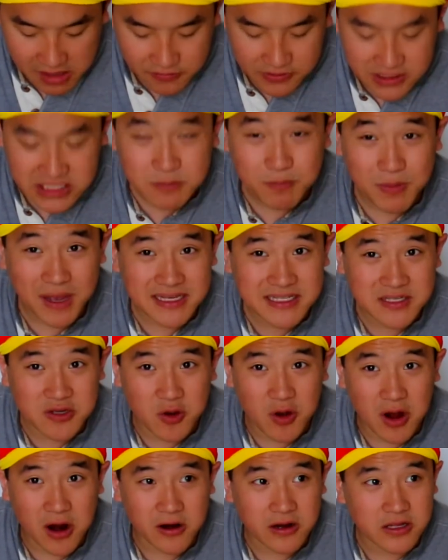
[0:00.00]
These
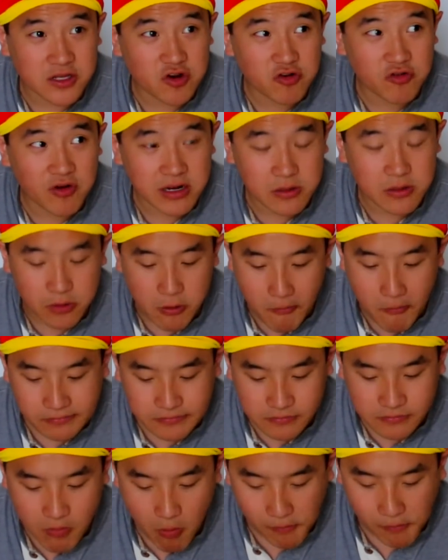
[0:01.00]
baso are incredible.
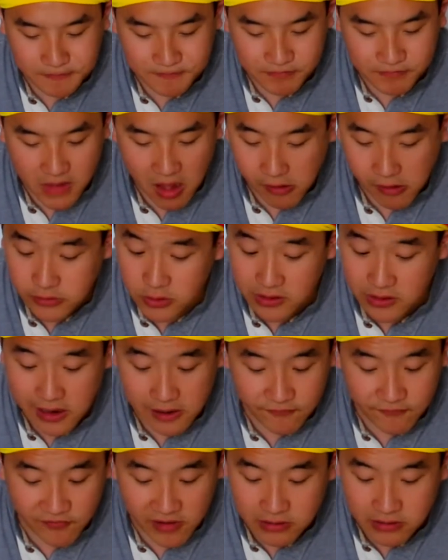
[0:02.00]
You
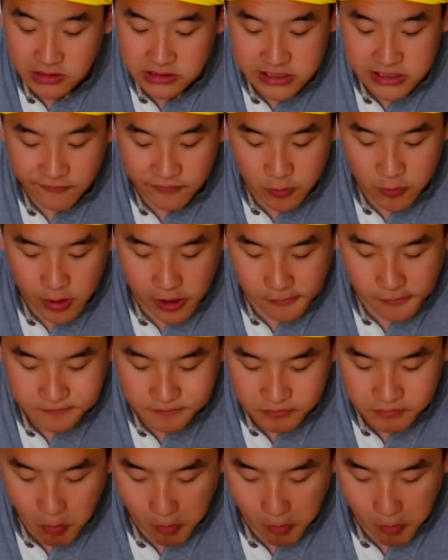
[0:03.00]
can't find this everywhere.